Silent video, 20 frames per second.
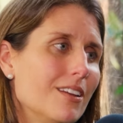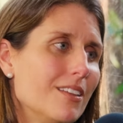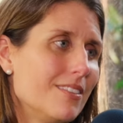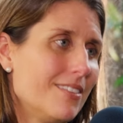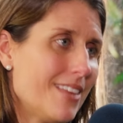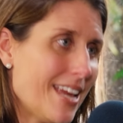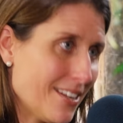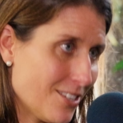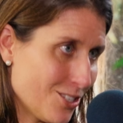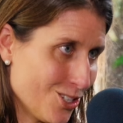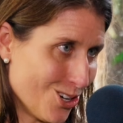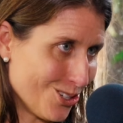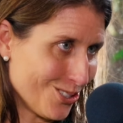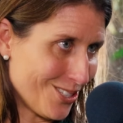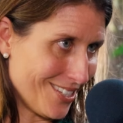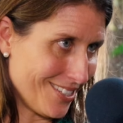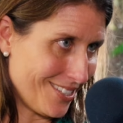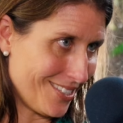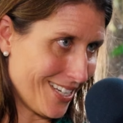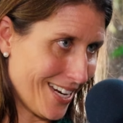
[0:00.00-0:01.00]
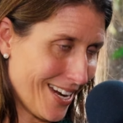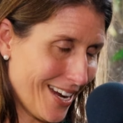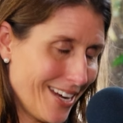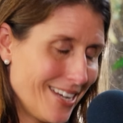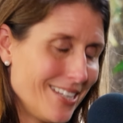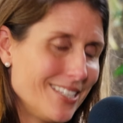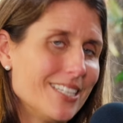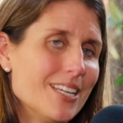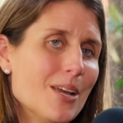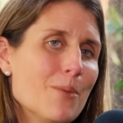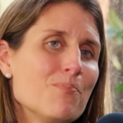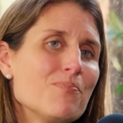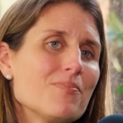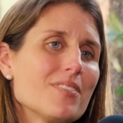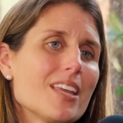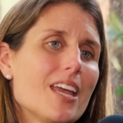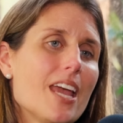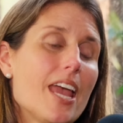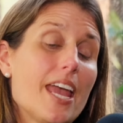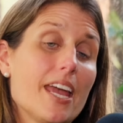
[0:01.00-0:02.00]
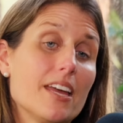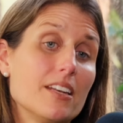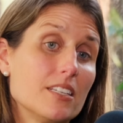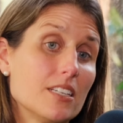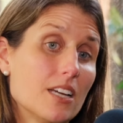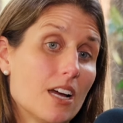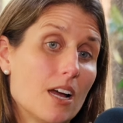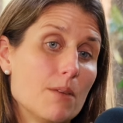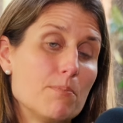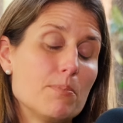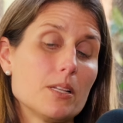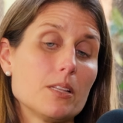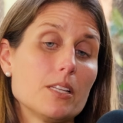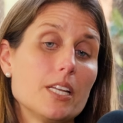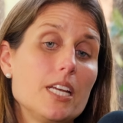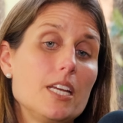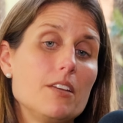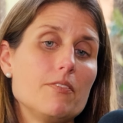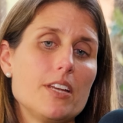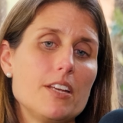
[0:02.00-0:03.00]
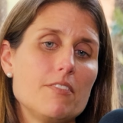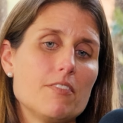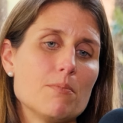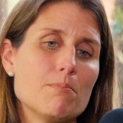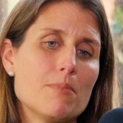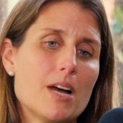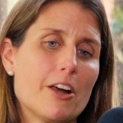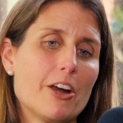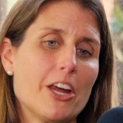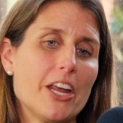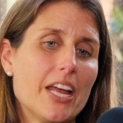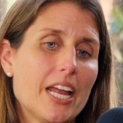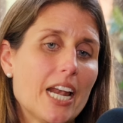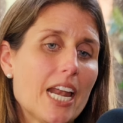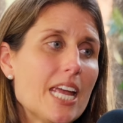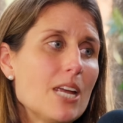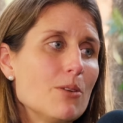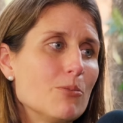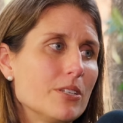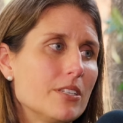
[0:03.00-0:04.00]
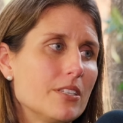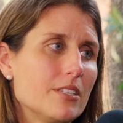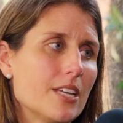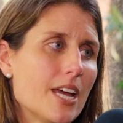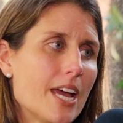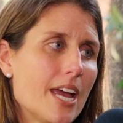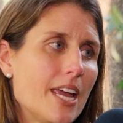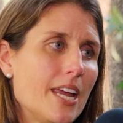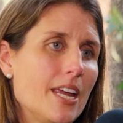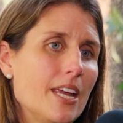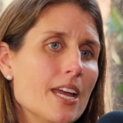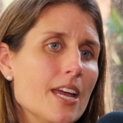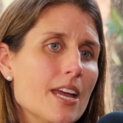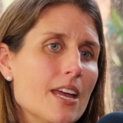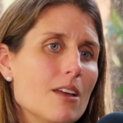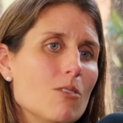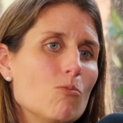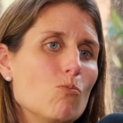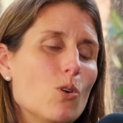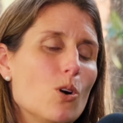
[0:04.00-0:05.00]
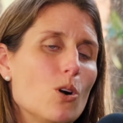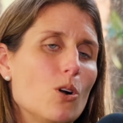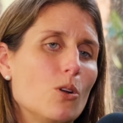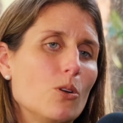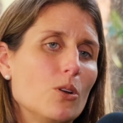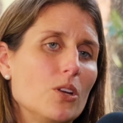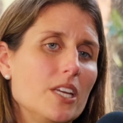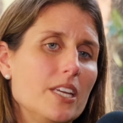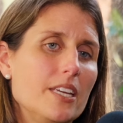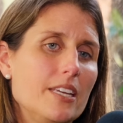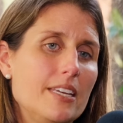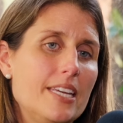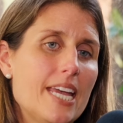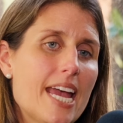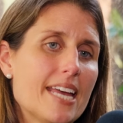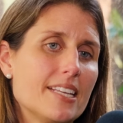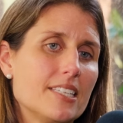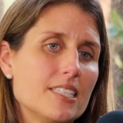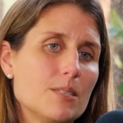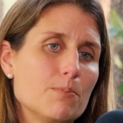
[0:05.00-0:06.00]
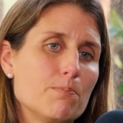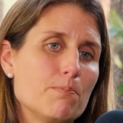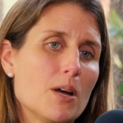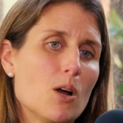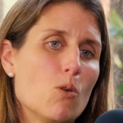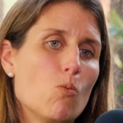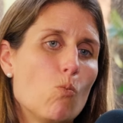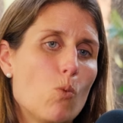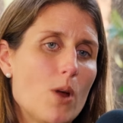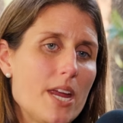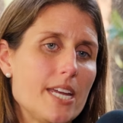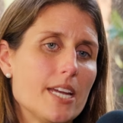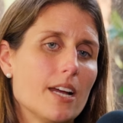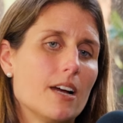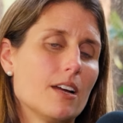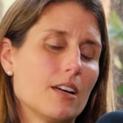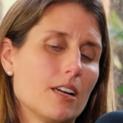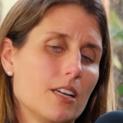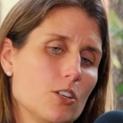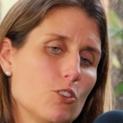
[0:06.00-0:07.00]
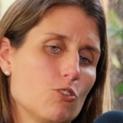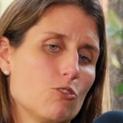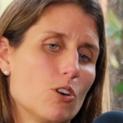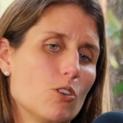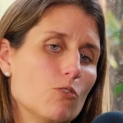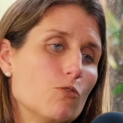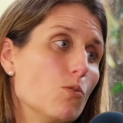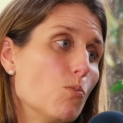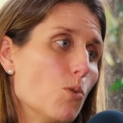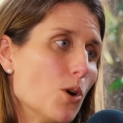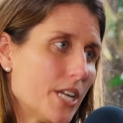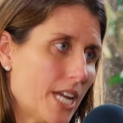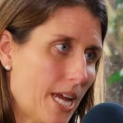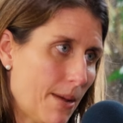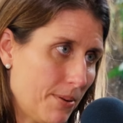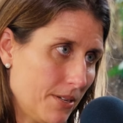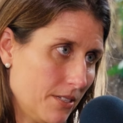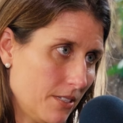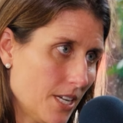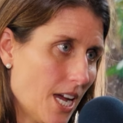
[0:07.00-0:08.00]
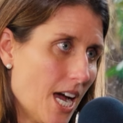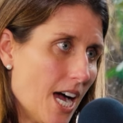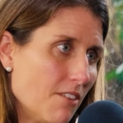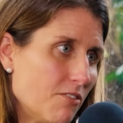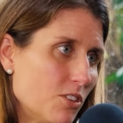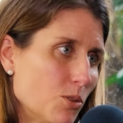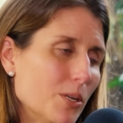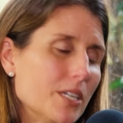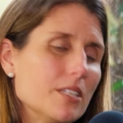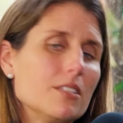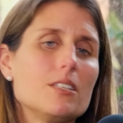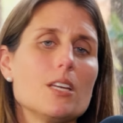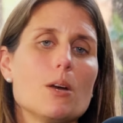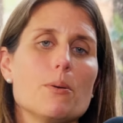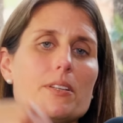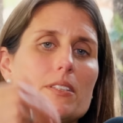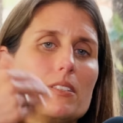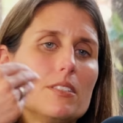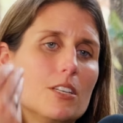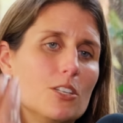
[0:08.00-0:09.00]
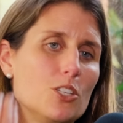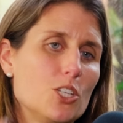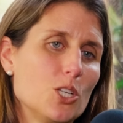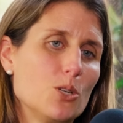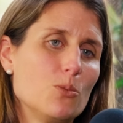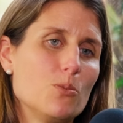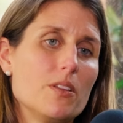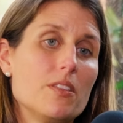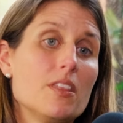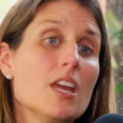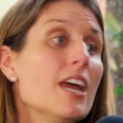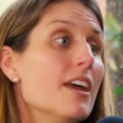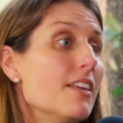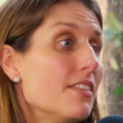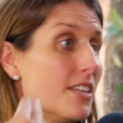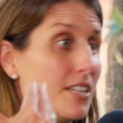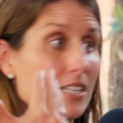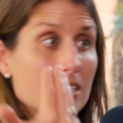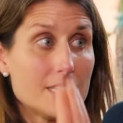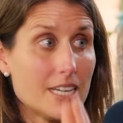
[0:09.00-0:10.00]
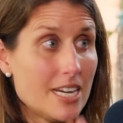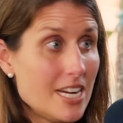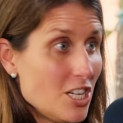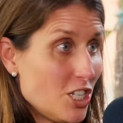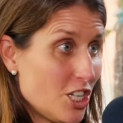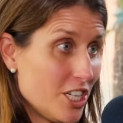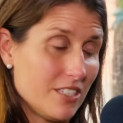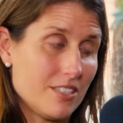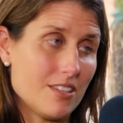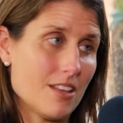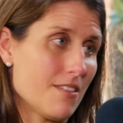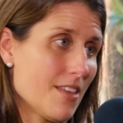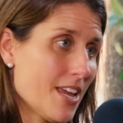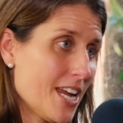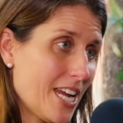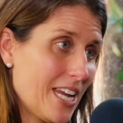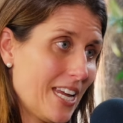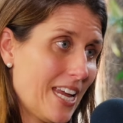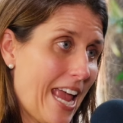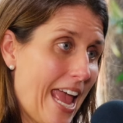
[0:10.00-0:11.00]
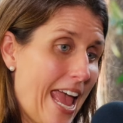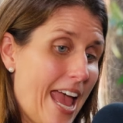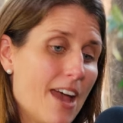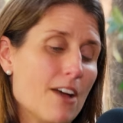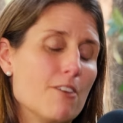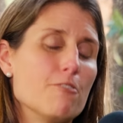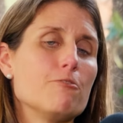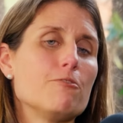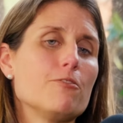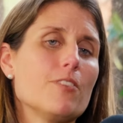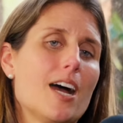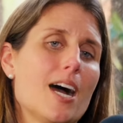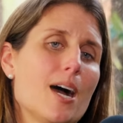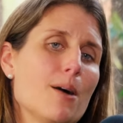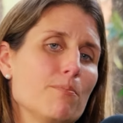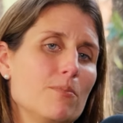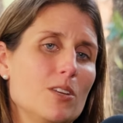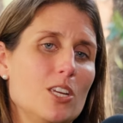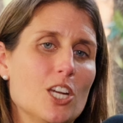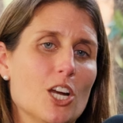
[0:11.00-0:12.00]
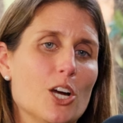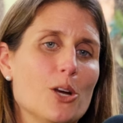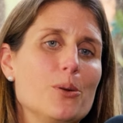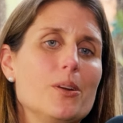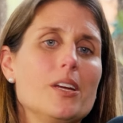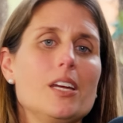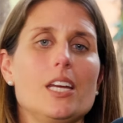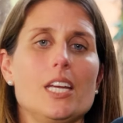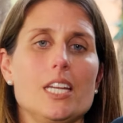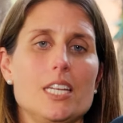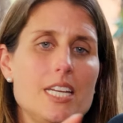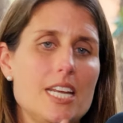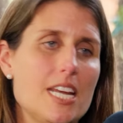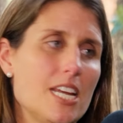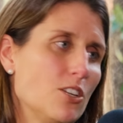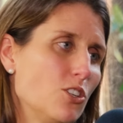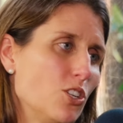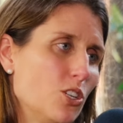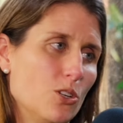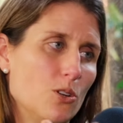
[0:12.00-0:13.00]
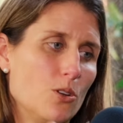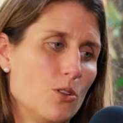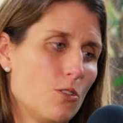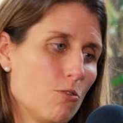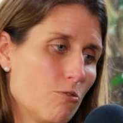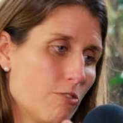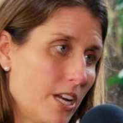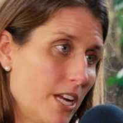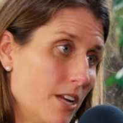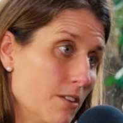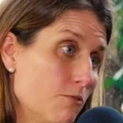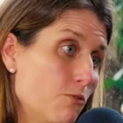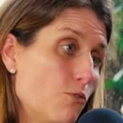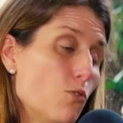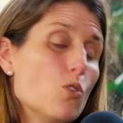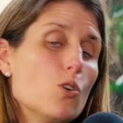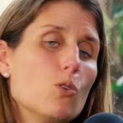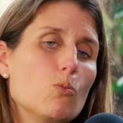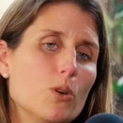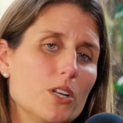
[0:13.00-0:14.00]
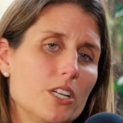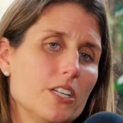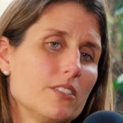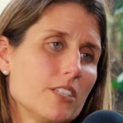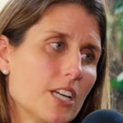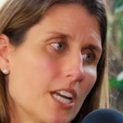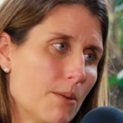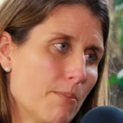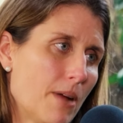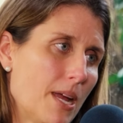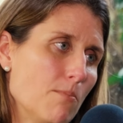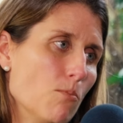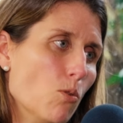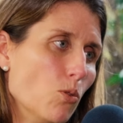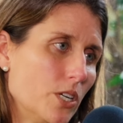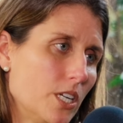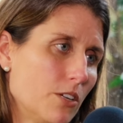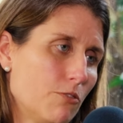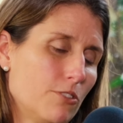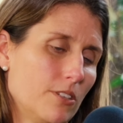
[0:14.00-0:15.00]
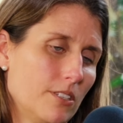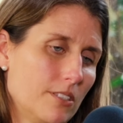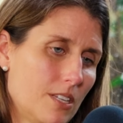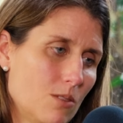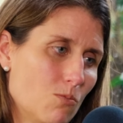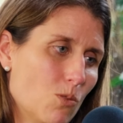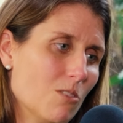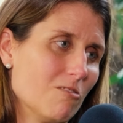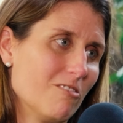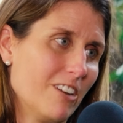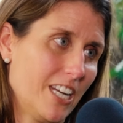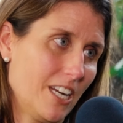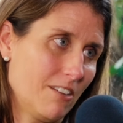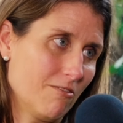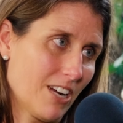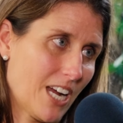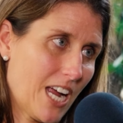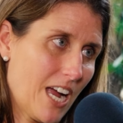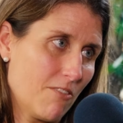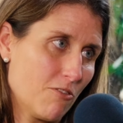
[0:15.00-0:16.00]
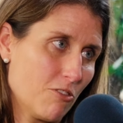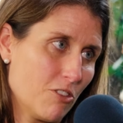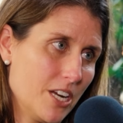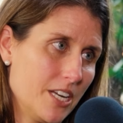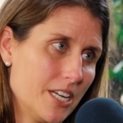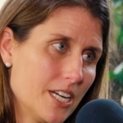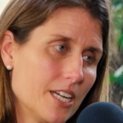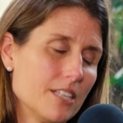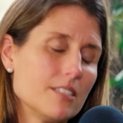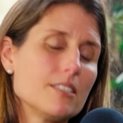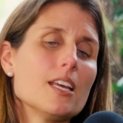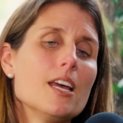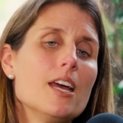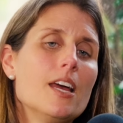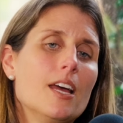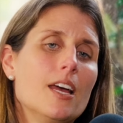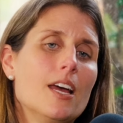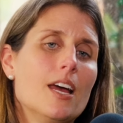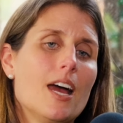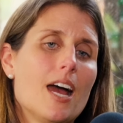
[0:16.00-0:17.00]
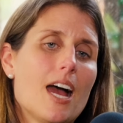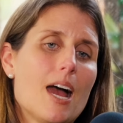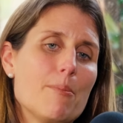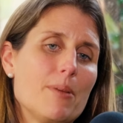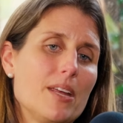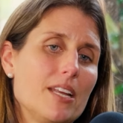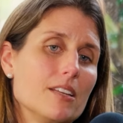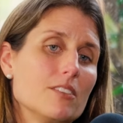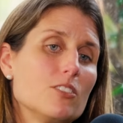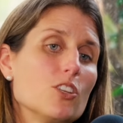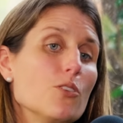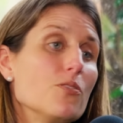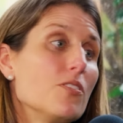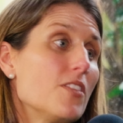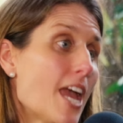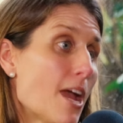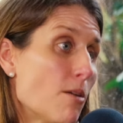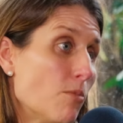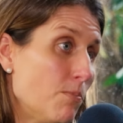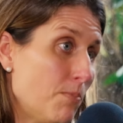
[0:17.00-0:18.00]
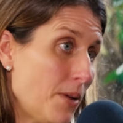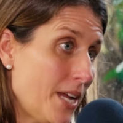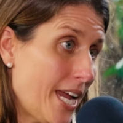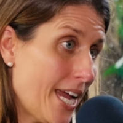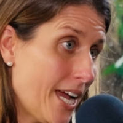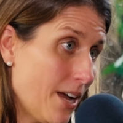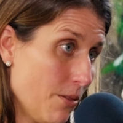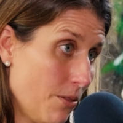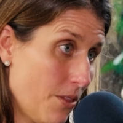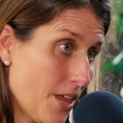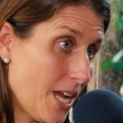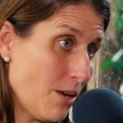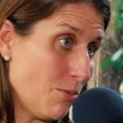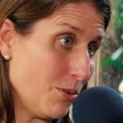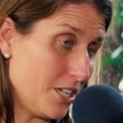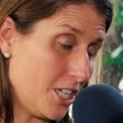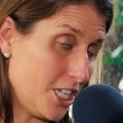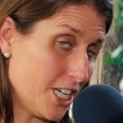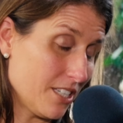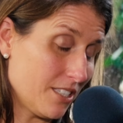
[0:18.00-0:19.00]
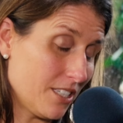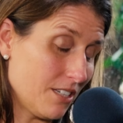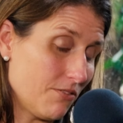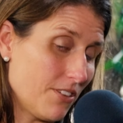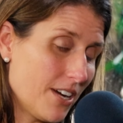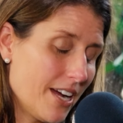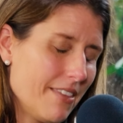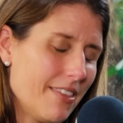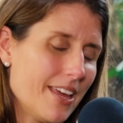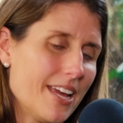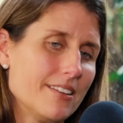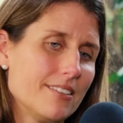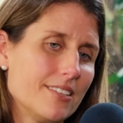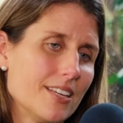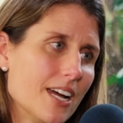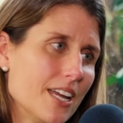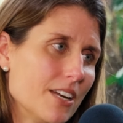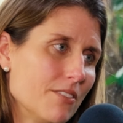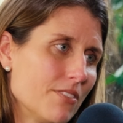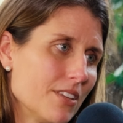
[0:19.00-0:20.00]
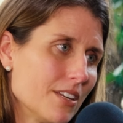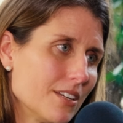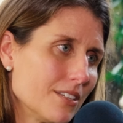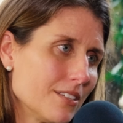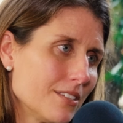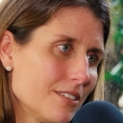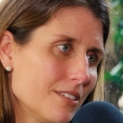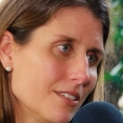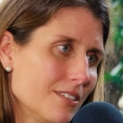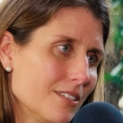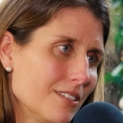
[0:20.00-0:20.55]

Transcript: that's not sustained. And I believe even Mari Clay would say, well, yes, but we can't control for what happens afterwards. So it's to do with the teachers that they have, in year 2, 3, and 4, which is going to make more difference than what reading recovery does. I mean, so that would be how they would justify that side of things.